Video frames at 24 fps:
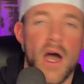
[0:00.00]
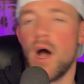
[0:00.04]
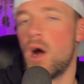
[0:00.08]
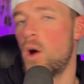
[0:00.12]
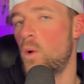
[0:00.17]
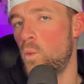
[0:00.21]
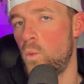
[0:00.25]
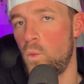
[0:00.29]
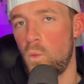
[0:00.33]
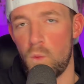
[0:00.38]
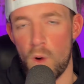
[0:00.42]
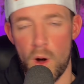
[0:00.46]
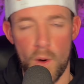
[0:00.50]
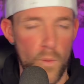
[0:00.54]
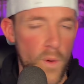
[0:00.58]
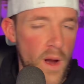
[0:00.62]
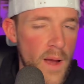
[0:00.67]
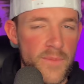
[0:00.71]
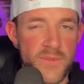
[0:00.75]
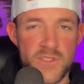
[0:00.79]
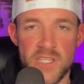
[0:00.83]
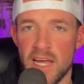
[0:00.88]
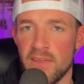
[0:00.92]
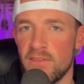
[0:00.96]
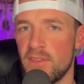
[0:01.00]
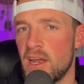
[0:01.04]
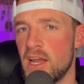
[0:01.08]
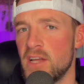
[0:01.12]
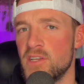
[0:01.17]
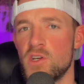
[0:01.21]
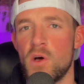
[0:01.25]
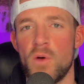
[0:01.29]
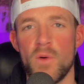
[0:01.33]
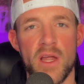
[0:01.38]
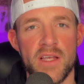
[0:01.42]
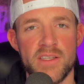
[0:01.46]
a website that I
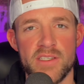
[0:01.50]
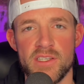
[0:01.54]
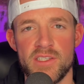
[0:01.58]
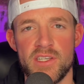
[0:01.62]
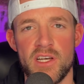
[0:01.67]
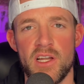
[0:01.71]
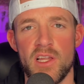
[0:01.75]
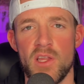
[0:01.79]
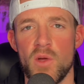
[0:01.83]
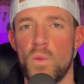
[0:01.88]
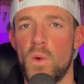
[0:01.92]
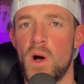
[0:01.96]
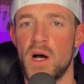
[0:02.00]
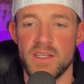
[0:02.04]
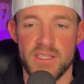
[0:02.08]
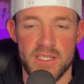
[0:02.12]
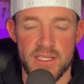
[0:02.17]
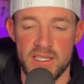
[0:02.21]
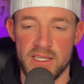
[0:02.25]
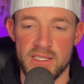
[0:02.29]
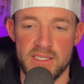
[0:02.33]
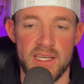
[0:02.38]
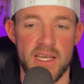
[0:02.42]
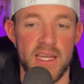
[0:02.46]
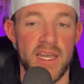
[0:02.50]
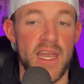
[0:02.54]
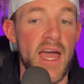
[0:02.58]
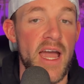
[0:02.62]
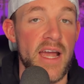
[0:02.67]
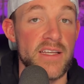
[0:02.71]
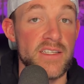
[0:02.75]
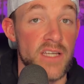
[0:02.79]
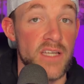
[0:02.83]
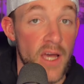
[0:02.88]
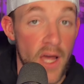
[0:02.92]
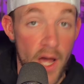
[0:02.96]
don't necessarily want to
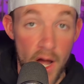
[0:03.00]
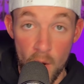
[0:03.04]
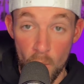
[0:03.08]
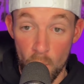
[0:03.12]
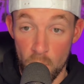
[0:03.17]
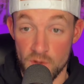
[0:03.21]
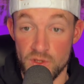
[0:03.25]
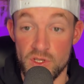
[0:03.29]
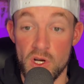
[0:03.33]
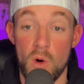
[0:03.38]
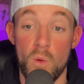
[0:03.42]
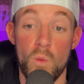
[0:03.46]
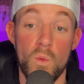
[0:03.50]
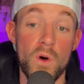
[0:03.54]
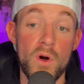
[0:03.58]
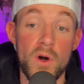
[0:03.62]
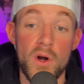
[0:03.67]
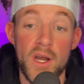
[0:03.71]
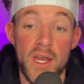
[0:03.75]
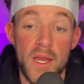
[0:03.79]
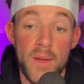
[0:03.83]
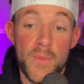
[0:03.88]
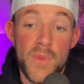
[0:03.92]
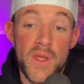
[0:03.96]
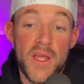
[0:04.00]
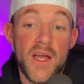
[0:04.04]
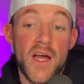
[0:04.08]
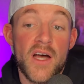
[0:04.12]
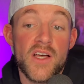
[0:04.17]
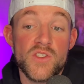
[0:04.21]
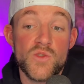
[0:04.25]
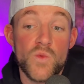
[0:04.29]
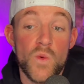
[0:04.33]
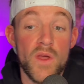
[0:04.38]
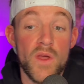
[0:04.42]
disconnect? Well, don't worry, because